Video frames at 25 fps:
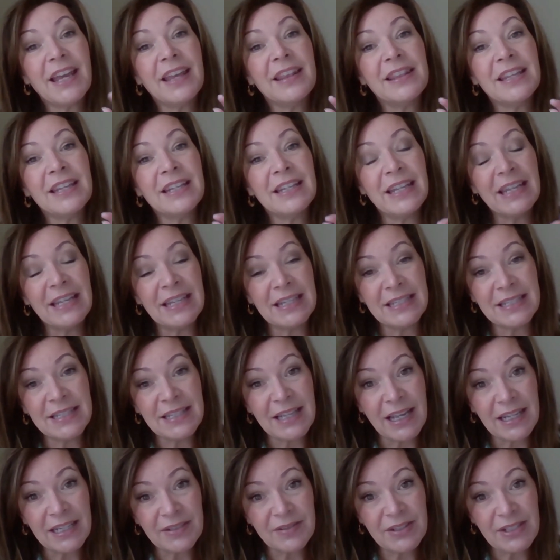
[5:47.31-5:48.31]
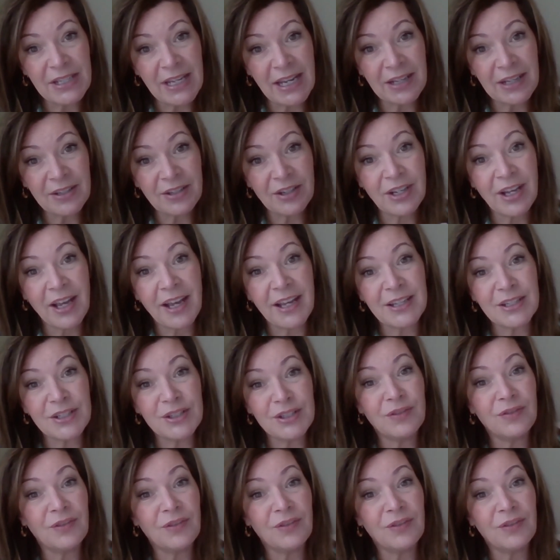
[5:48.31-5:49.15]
And then inside of standardized,